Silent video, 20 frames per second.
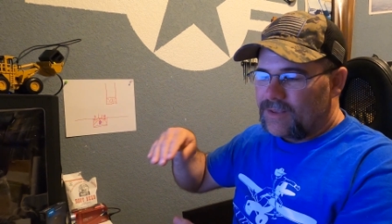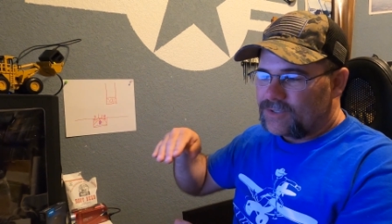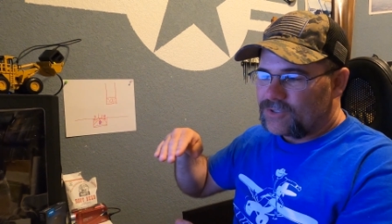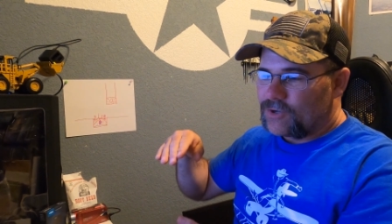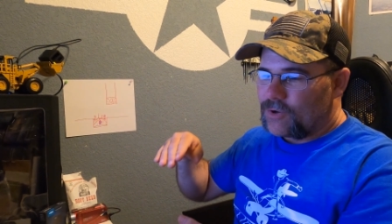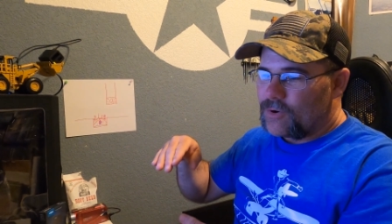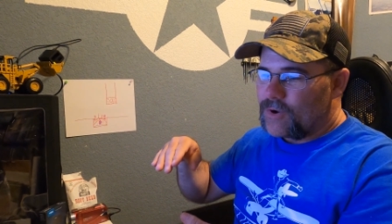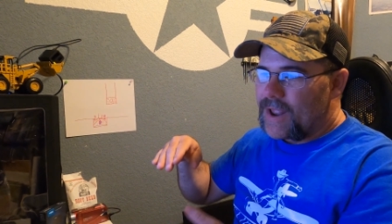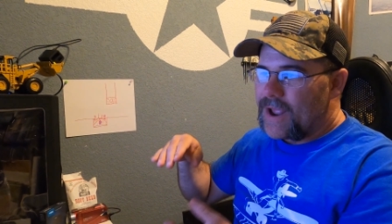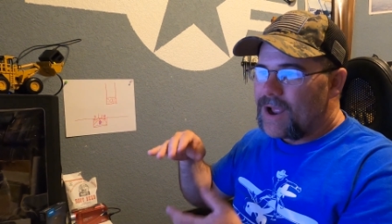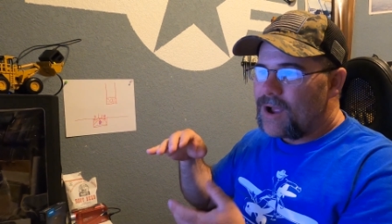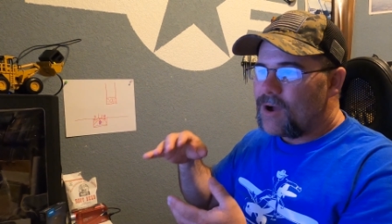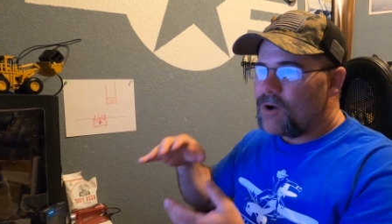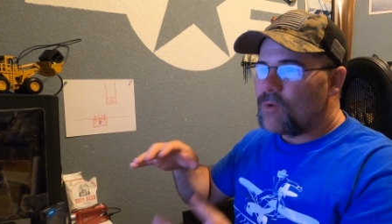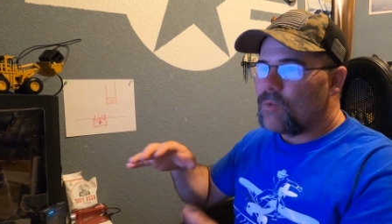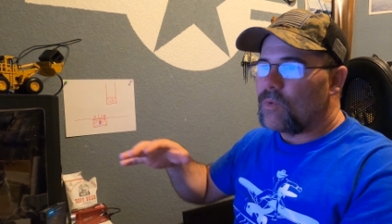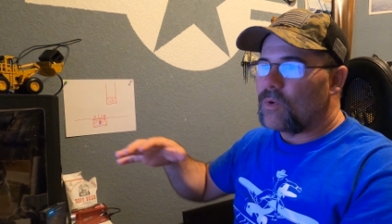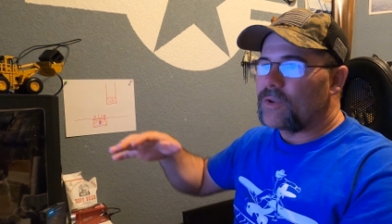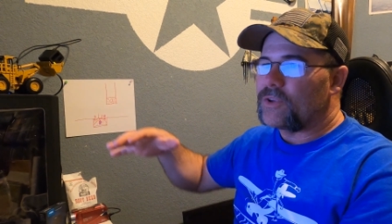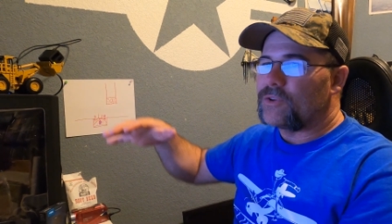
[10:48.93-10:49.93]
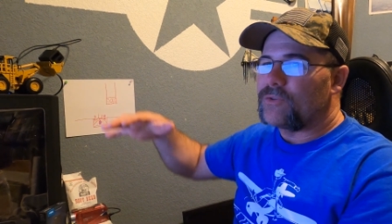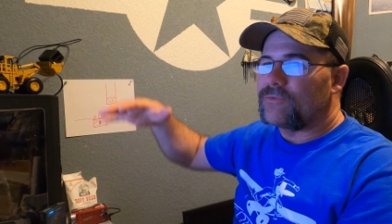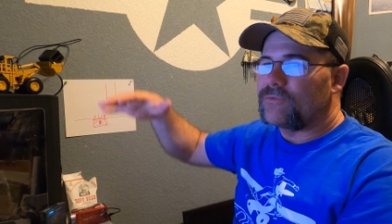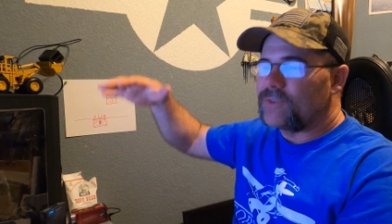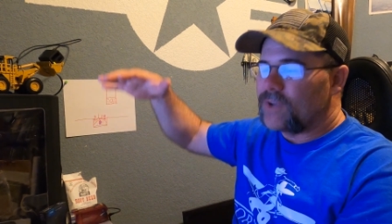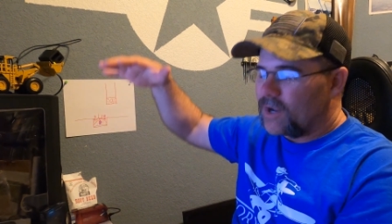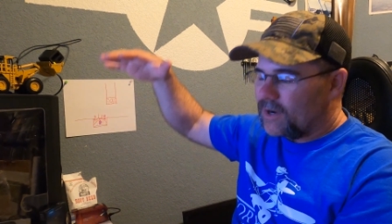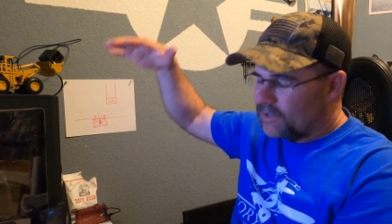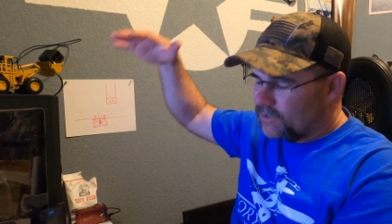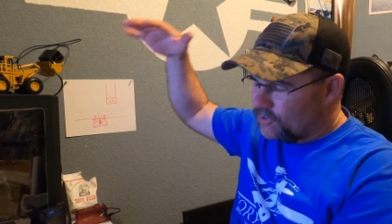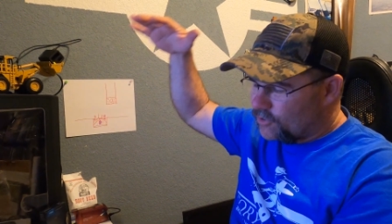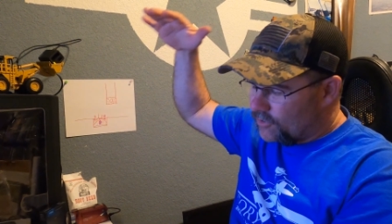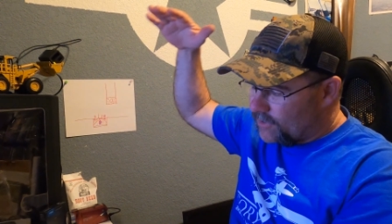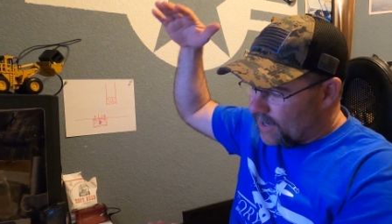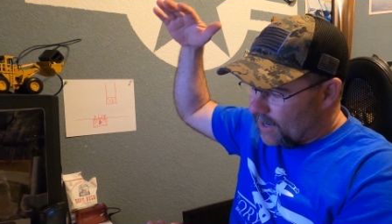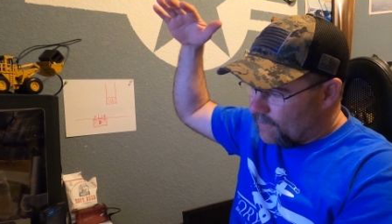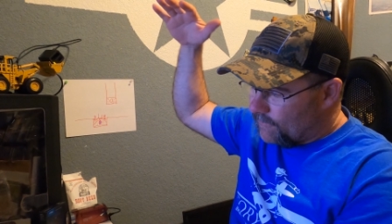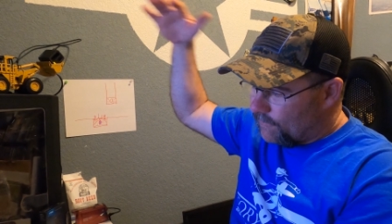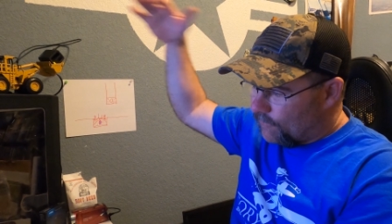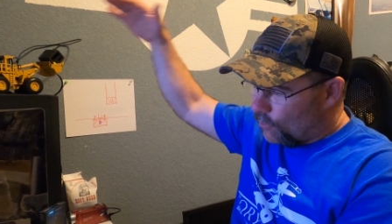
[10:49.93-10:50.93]
So now what you've done is you
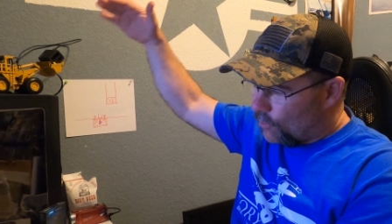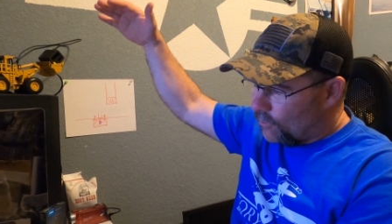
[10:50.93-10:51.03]
got